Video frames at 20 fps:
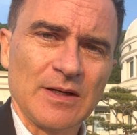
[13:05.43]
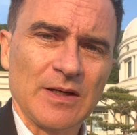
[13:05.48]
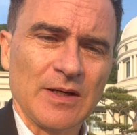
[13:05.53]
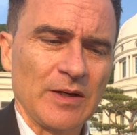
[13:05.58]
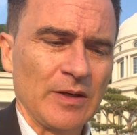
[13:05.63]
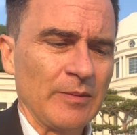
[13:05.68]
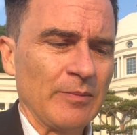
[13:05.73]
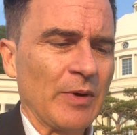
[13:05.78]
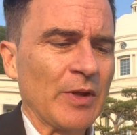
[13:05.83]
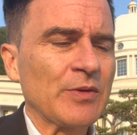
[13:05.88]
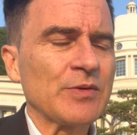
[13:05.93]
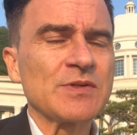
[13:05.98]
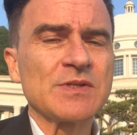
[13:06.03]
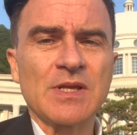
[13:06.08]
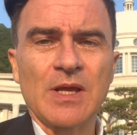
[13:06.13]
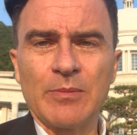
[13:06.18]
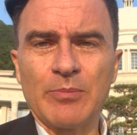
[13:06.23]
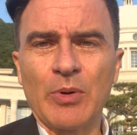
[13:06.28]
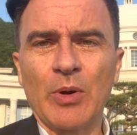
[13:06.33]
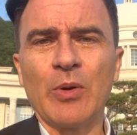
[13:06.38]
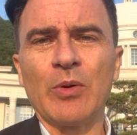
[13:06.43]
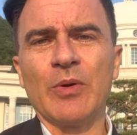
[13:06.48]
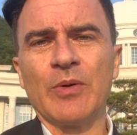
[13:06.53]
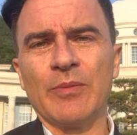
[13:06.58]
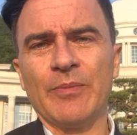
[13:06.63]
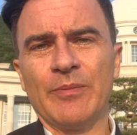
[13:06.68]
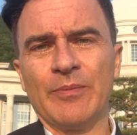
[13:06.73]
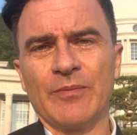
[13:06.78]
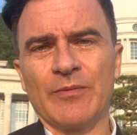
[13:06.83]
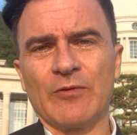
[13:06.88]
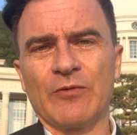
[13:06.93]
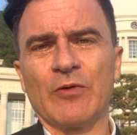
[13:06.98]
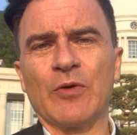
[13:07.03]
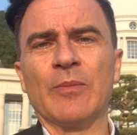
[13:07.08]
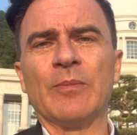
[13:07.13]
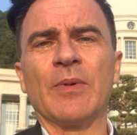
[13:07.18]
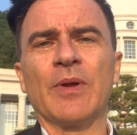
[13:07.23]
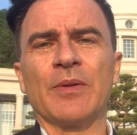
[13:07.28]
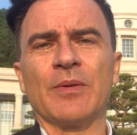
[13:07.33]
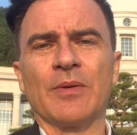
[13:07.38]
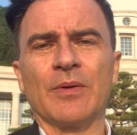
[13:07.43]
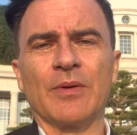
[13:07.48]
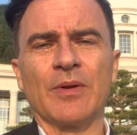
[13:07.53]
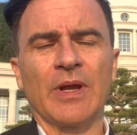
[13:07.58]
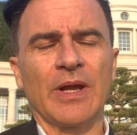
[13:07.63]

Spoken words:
a Mother's Day poem for Mother.